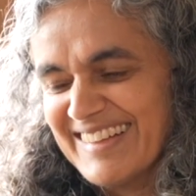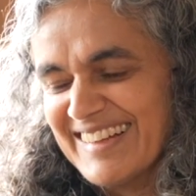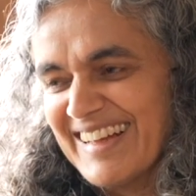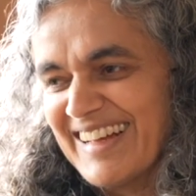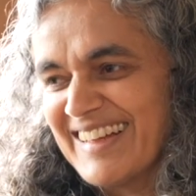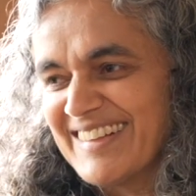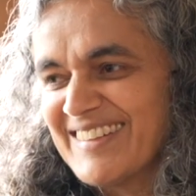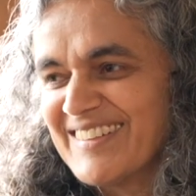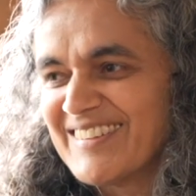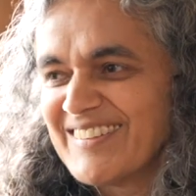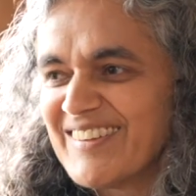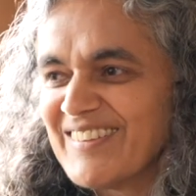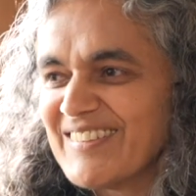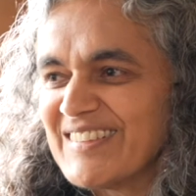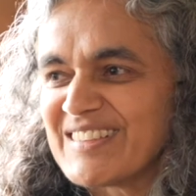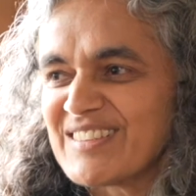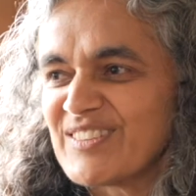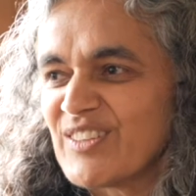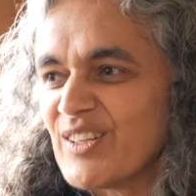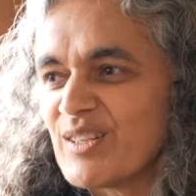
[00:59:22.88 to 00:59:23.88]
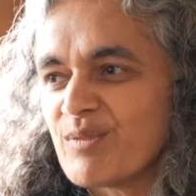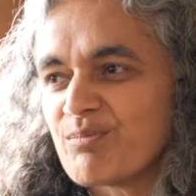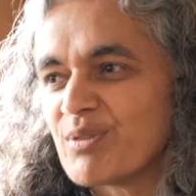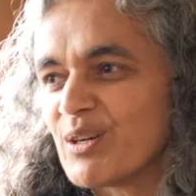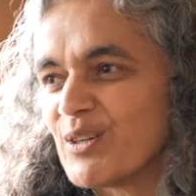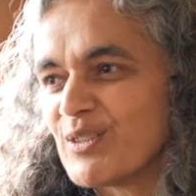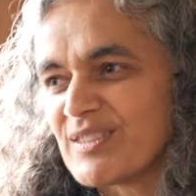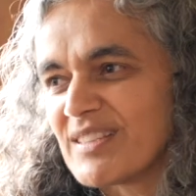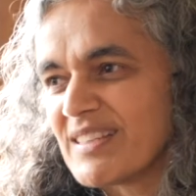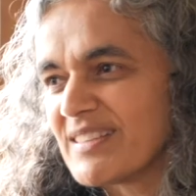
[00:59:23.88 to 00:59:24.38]
and it's not a
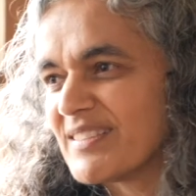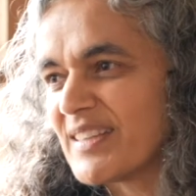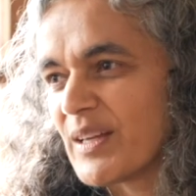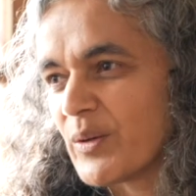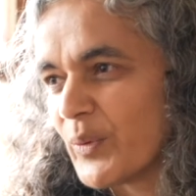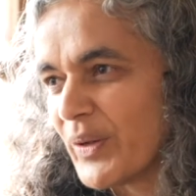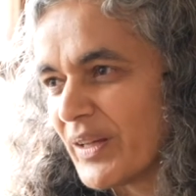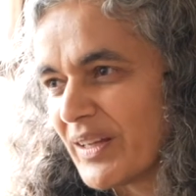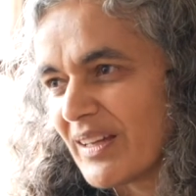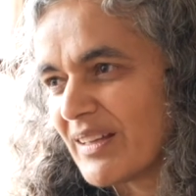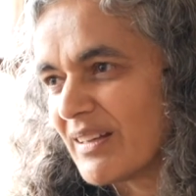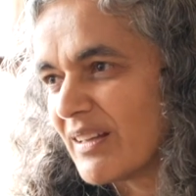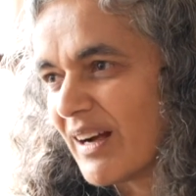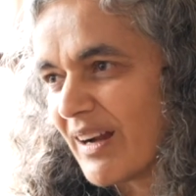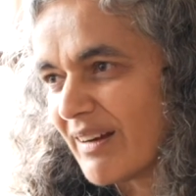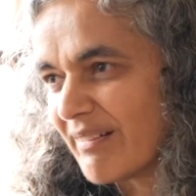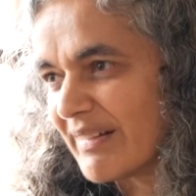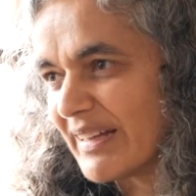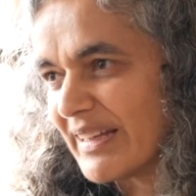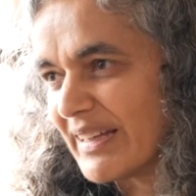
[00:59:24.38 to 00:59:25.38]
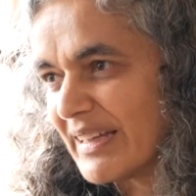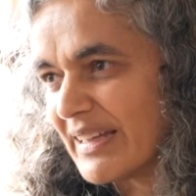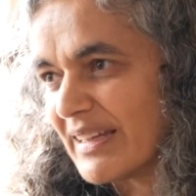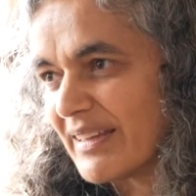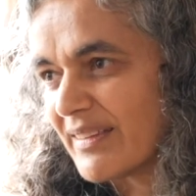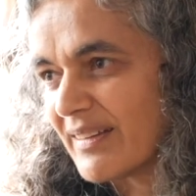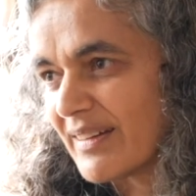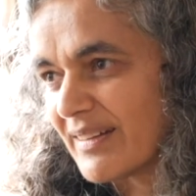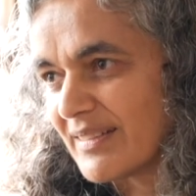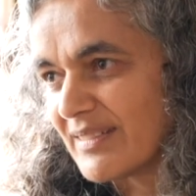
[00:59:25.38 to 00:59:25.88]
process that we can hurry
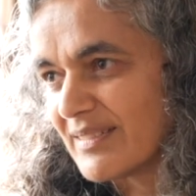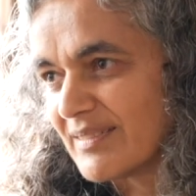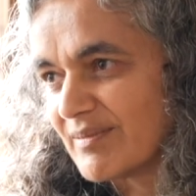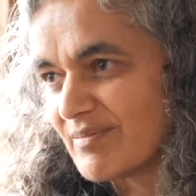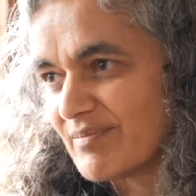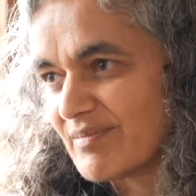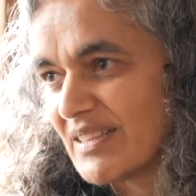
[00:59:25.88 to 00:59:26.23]
either.